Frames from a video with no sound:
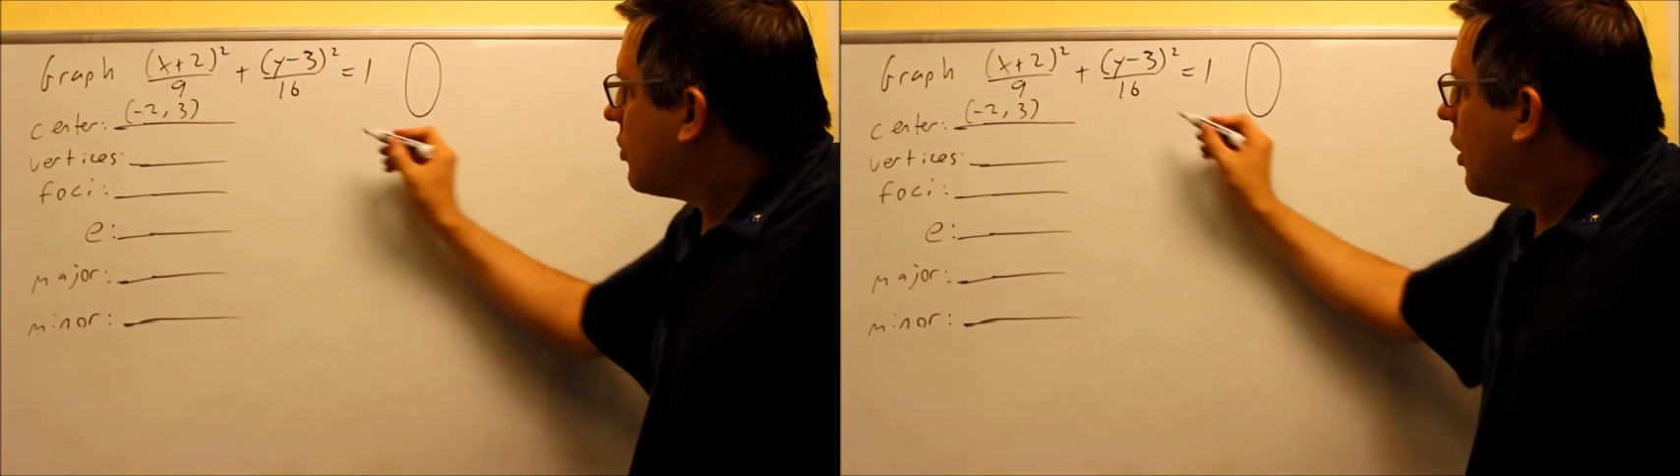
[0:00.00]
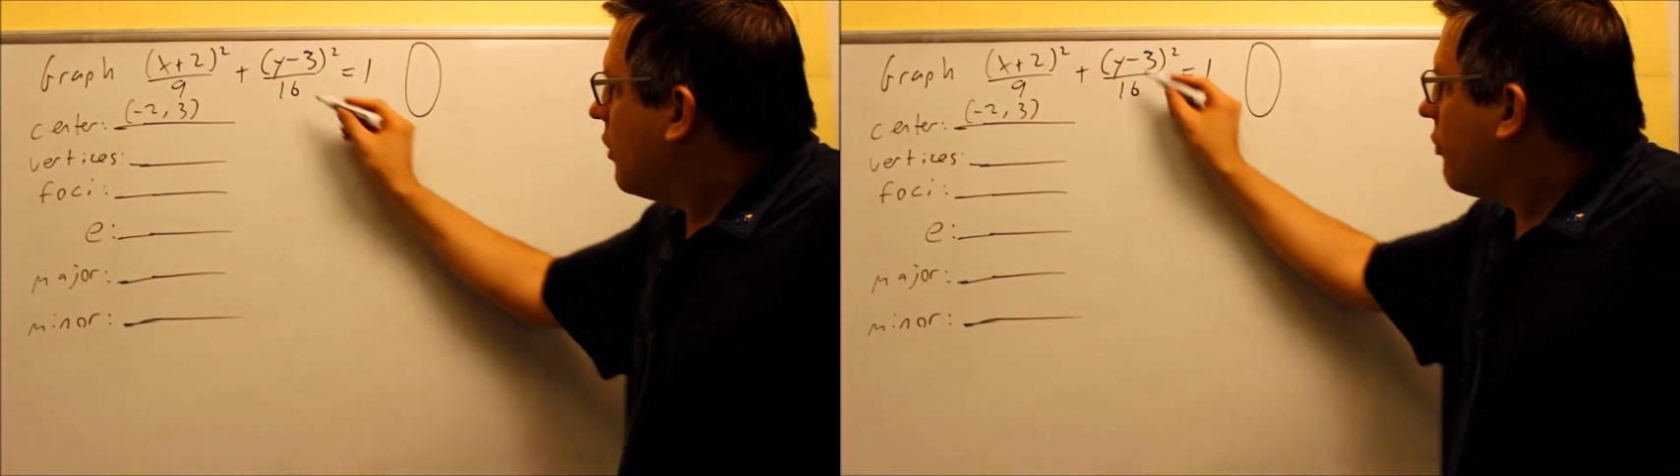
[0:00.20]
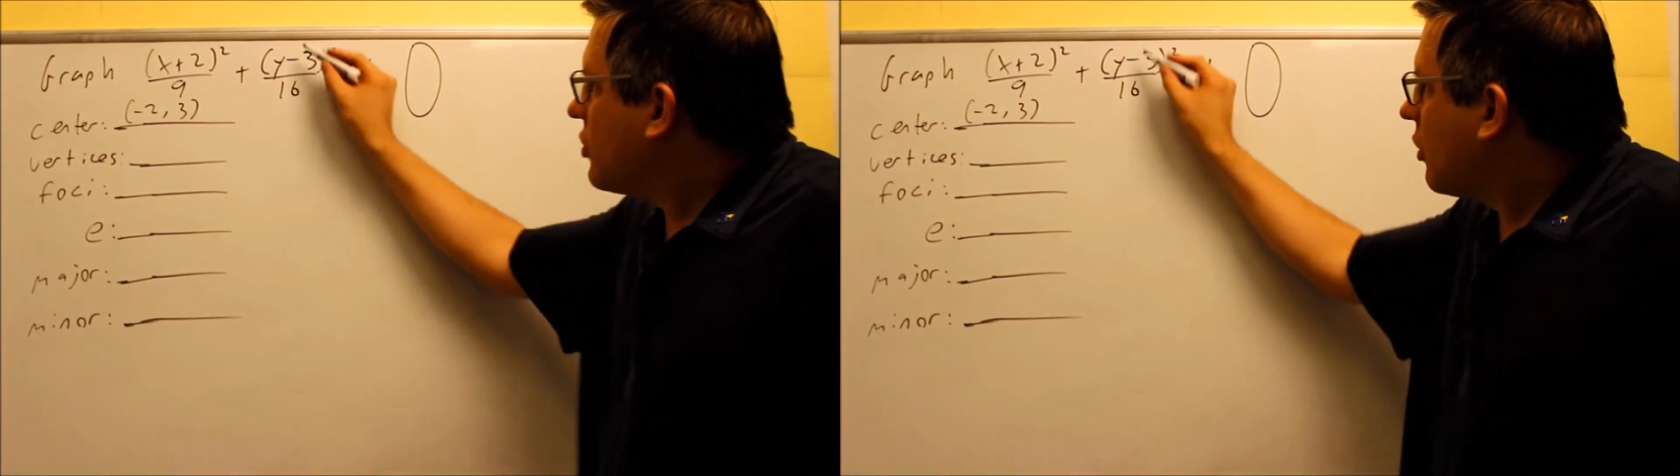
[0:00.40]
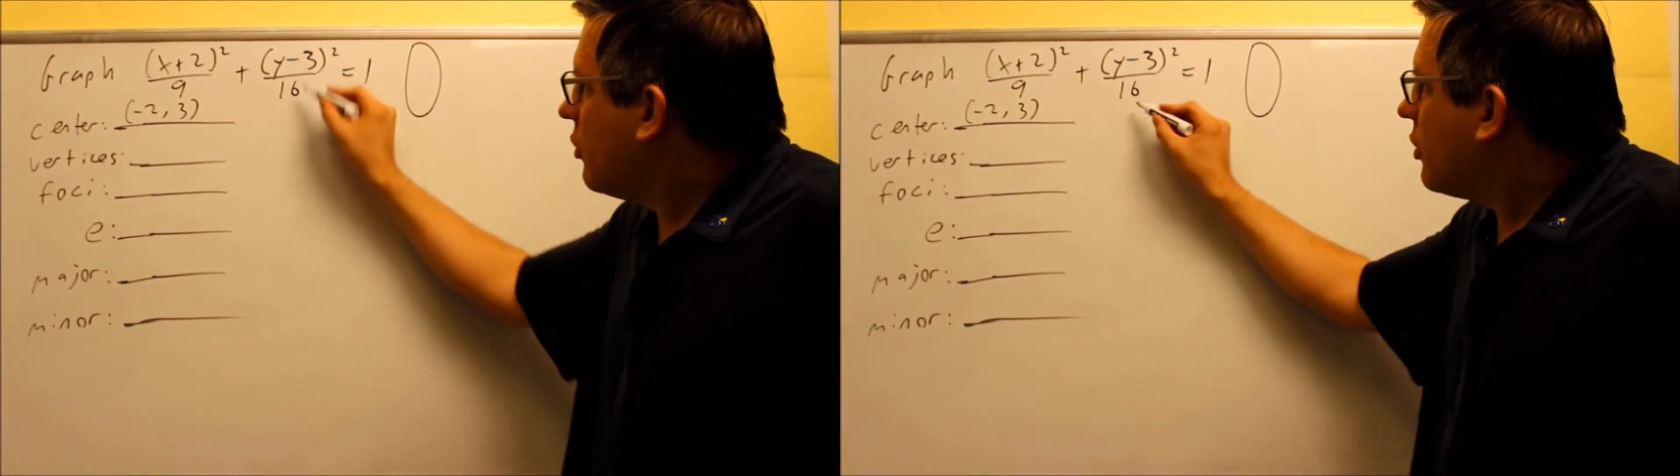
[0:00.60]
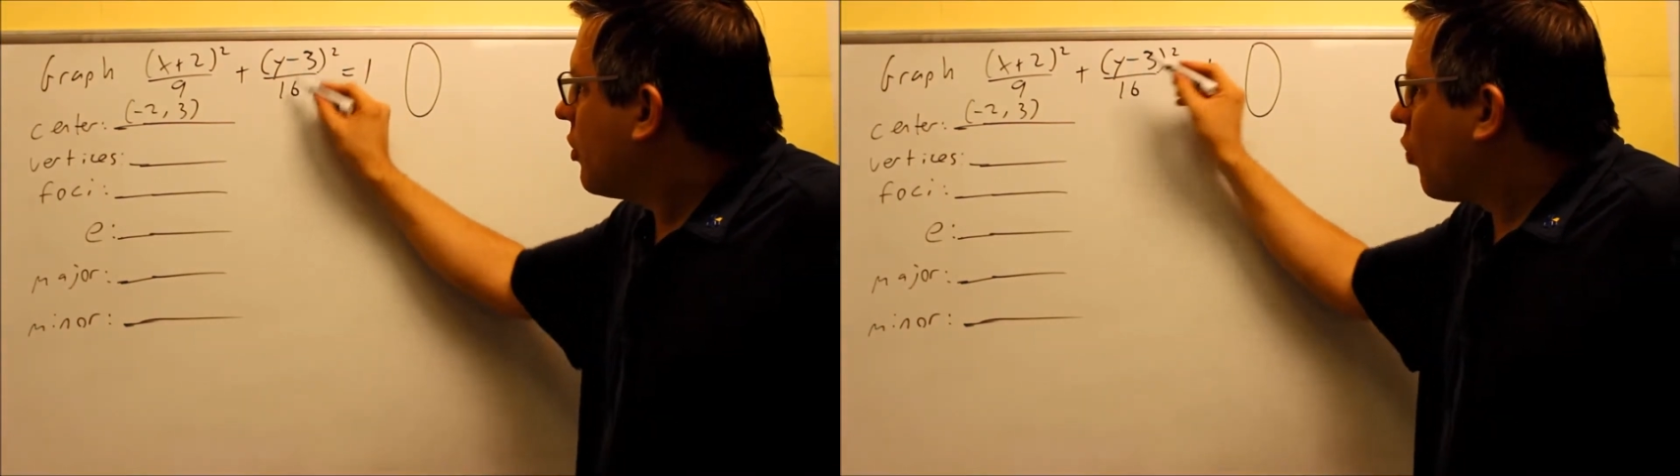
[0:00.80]
so again, if it's
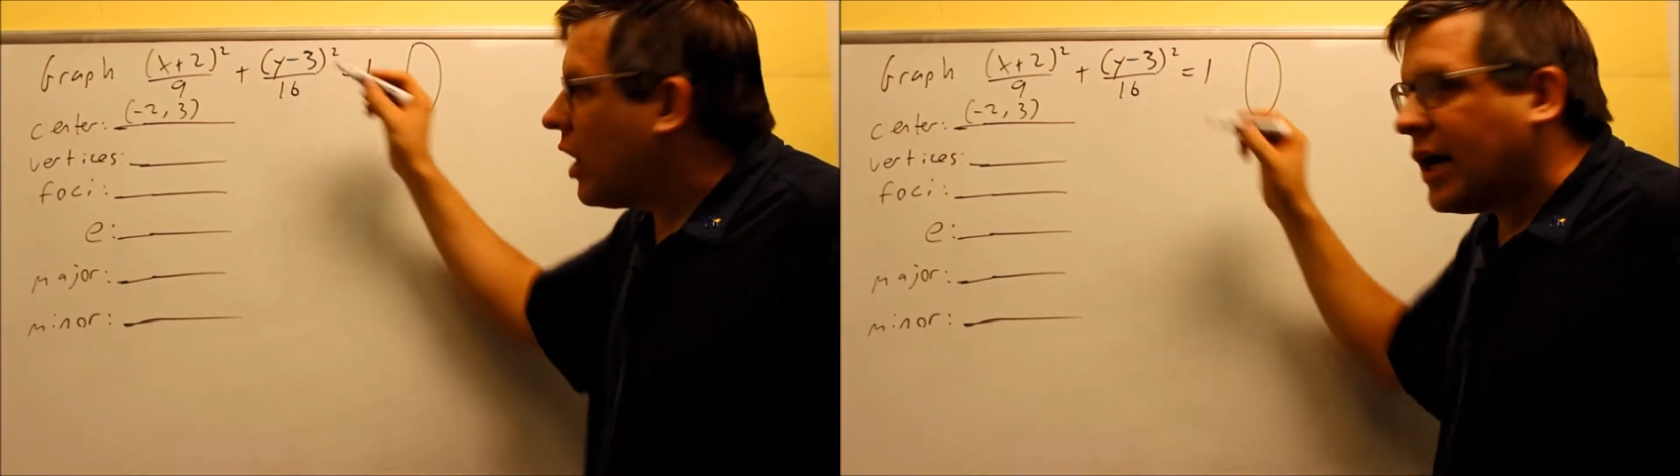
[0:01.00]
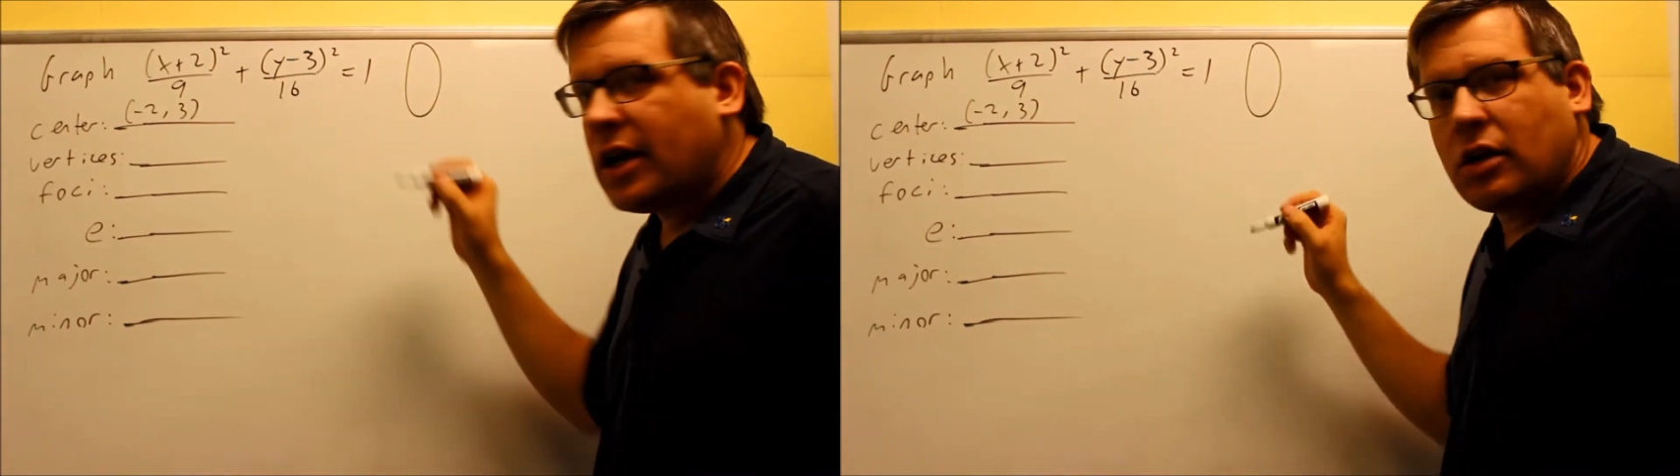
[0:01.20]
underneath the Y,